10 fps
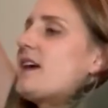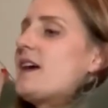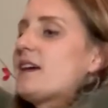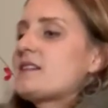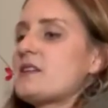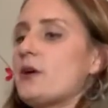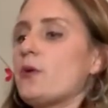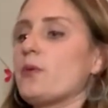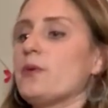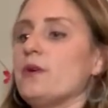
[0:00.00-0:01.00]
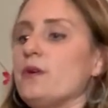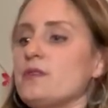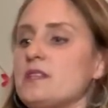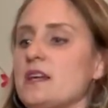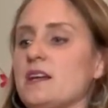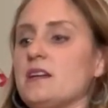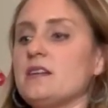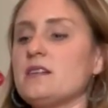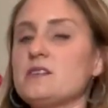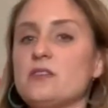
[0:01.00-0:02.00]
exhale, rotate
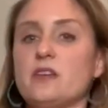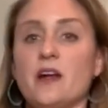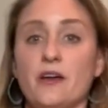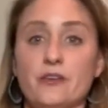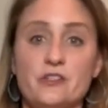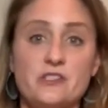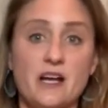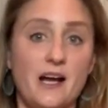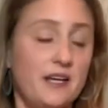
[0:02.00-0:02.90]
to the other side.